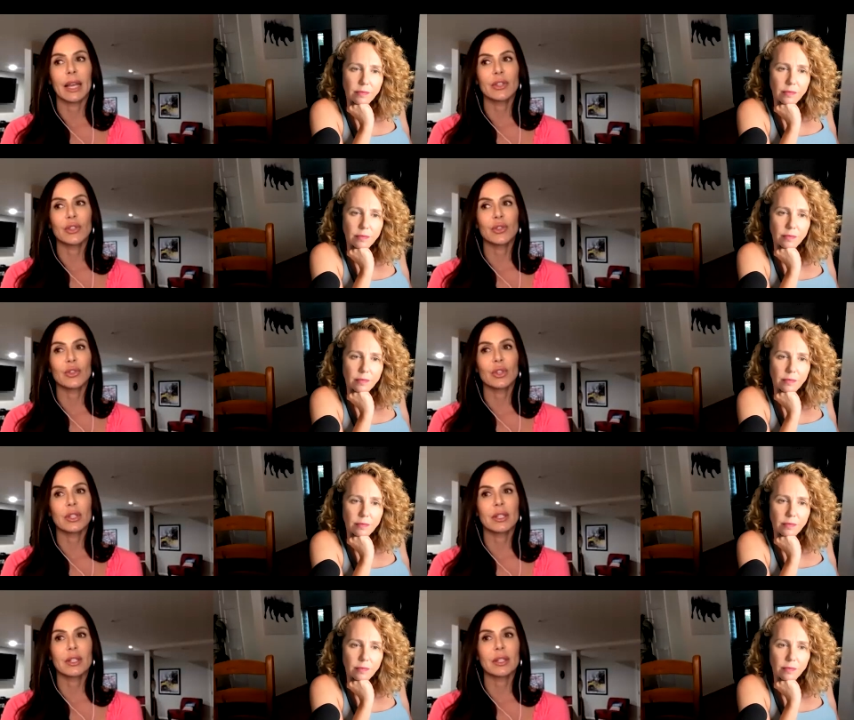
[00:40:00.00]
Speaker 1: it's
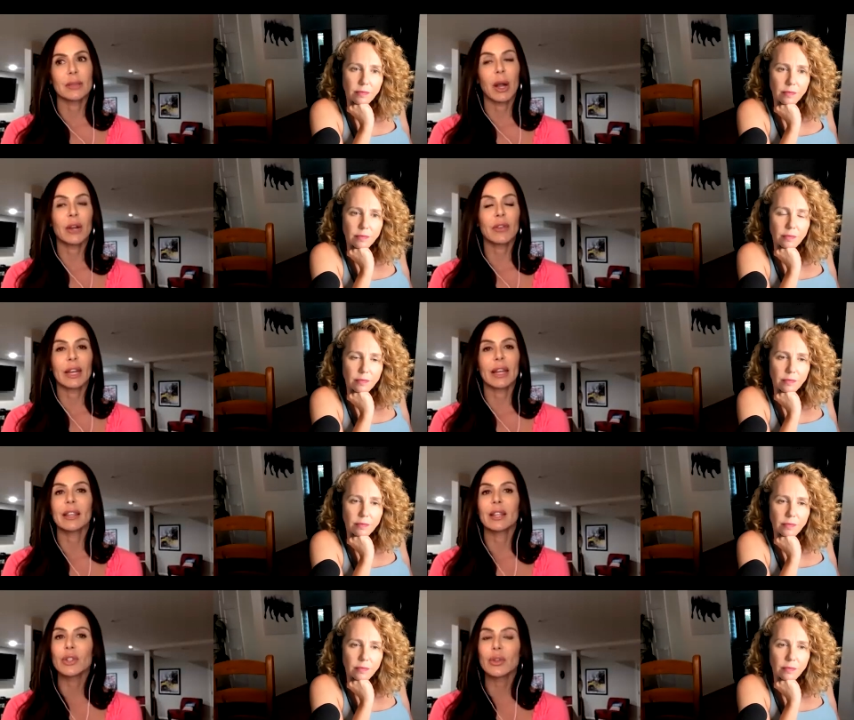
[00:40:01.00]
just part of it i
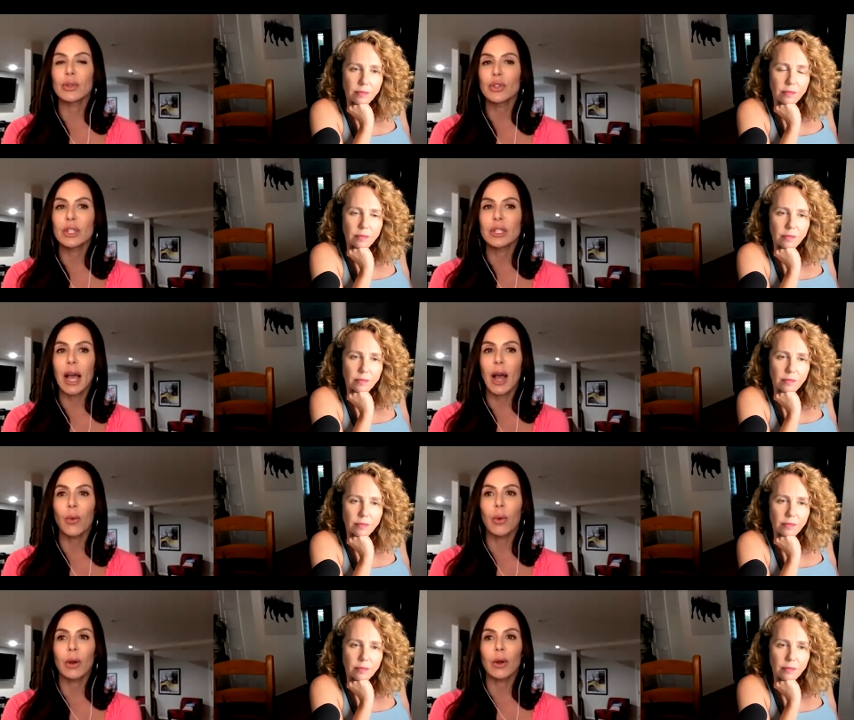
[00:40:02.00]
think too is just how
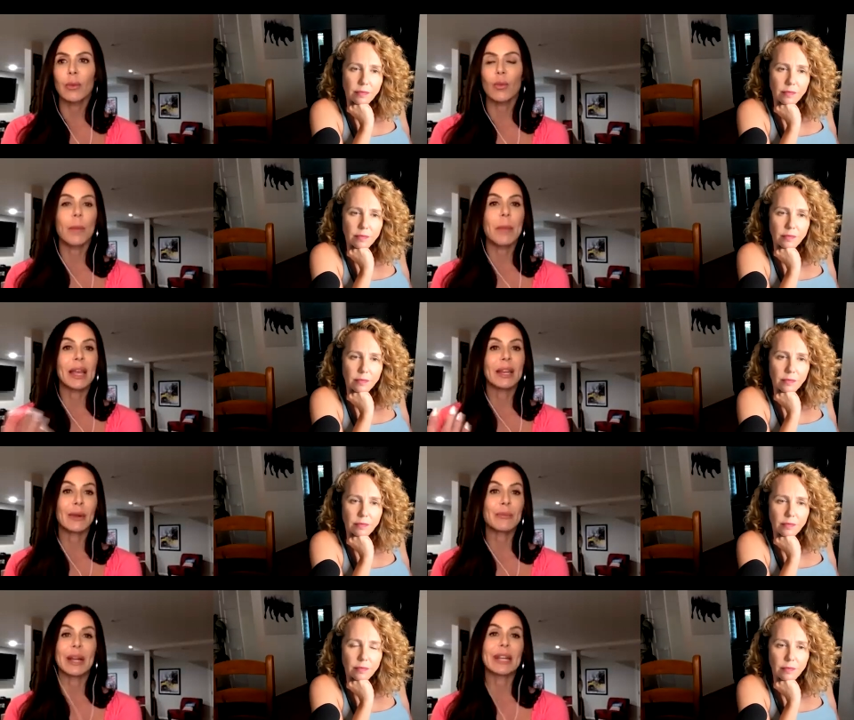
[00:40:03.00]
we're we're made our
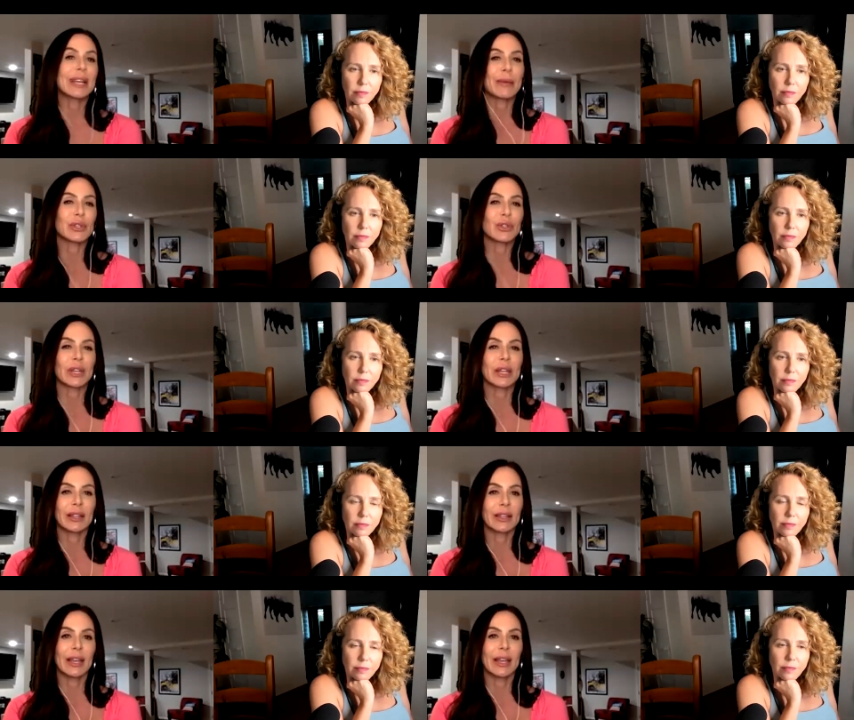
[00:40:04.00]
brain chemistry
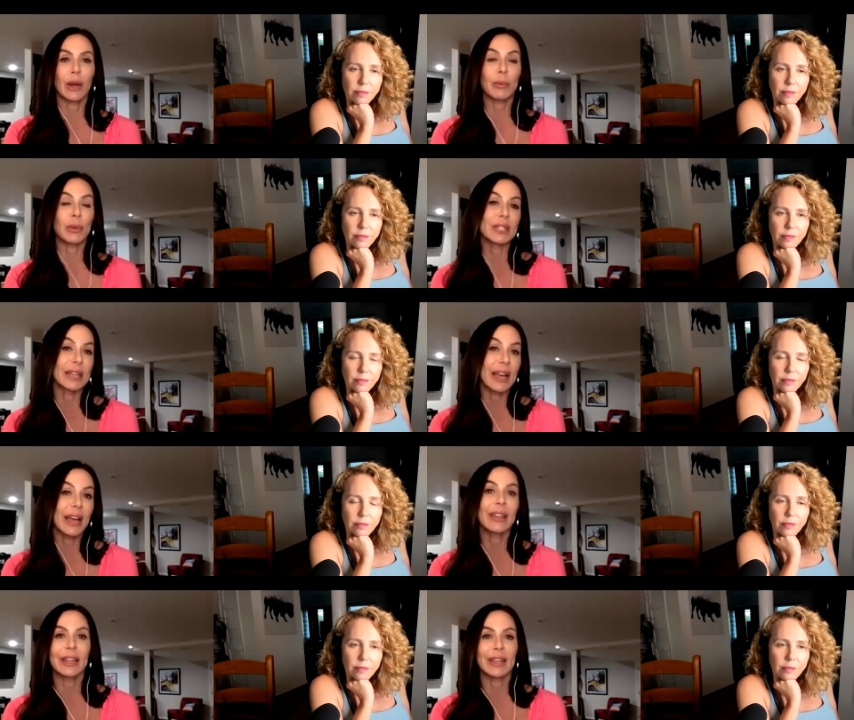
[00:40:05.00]
and our
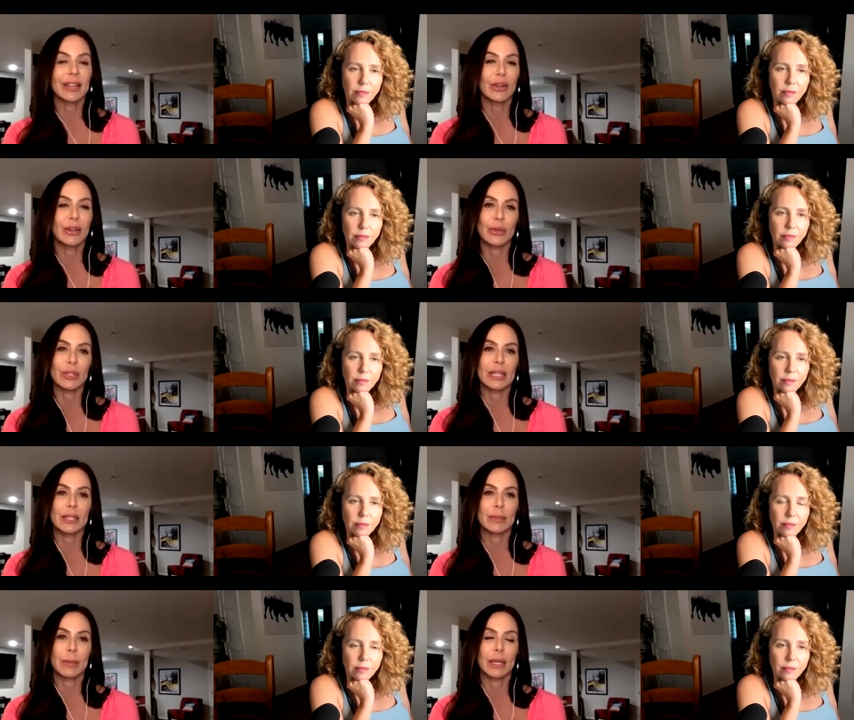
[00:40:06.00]
personality you know those
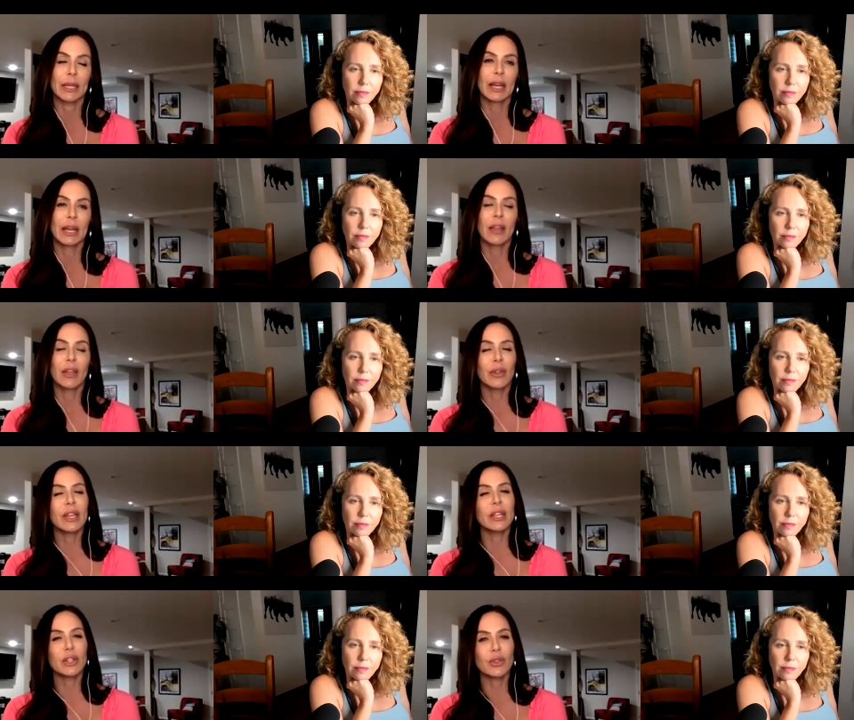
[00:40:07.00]
things but you know the
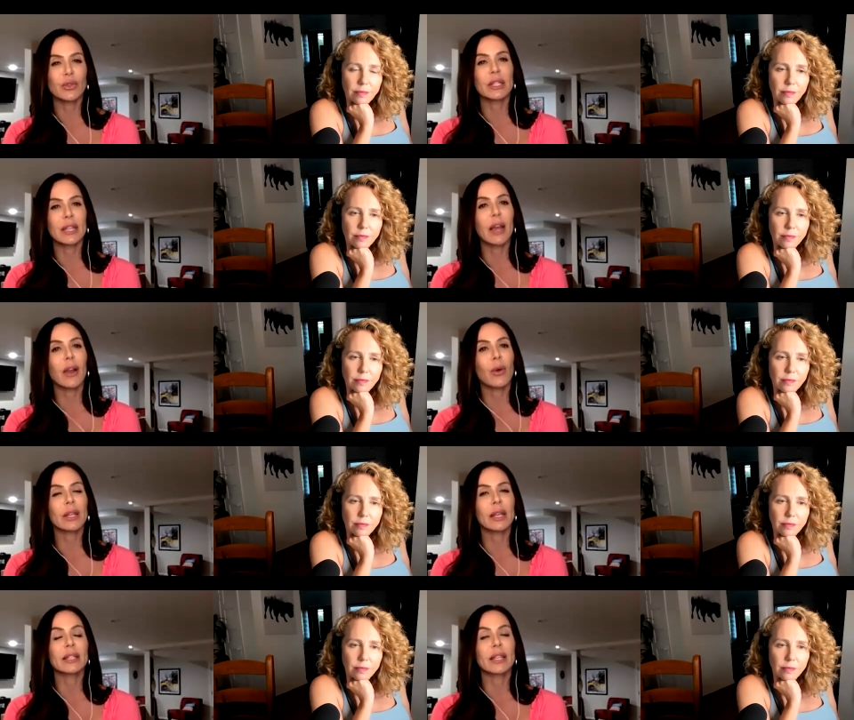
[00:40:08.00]
industry is not always
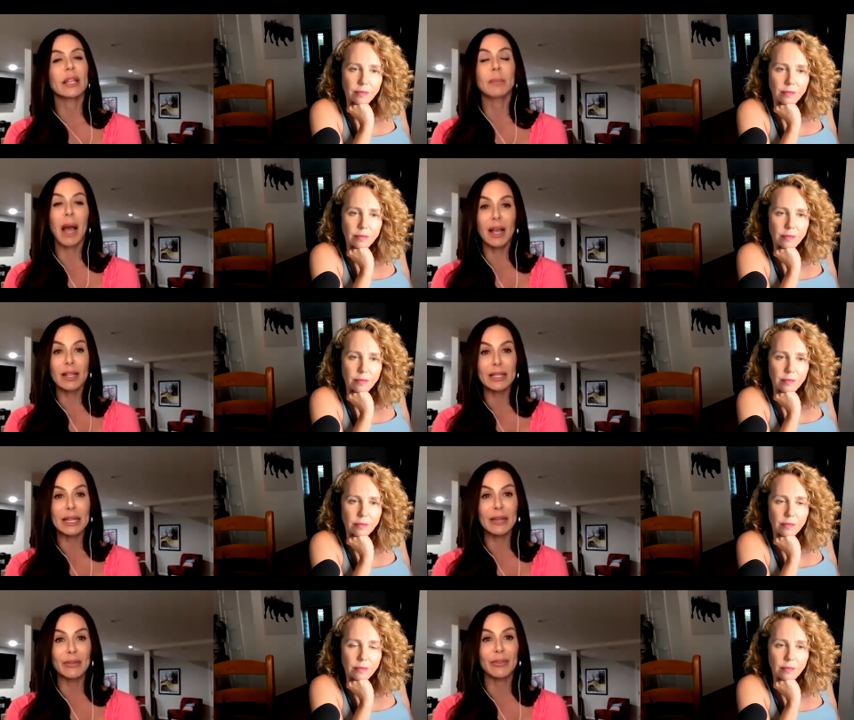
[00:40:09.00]
it, it's
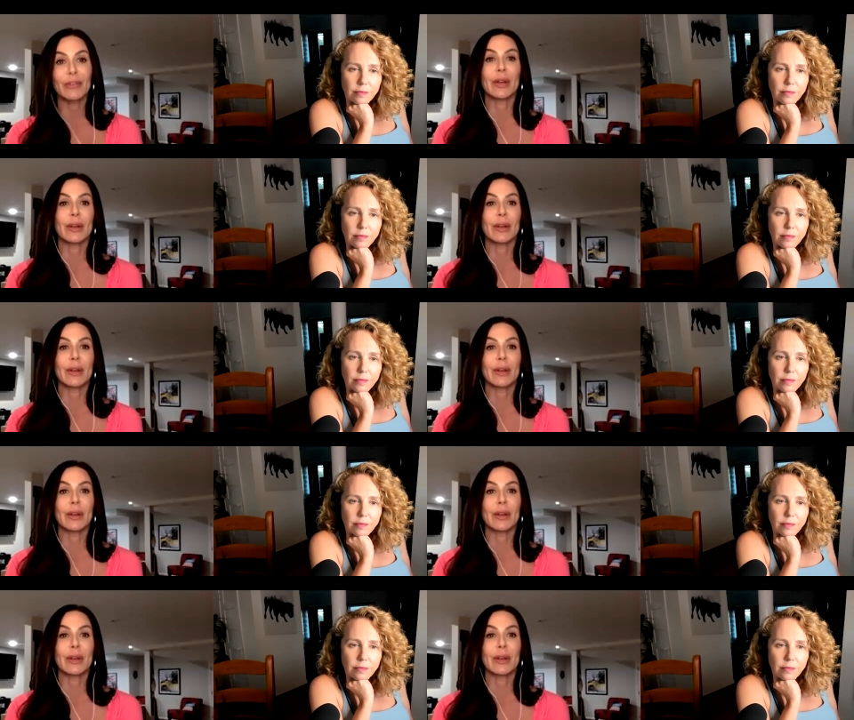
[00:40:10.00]
positive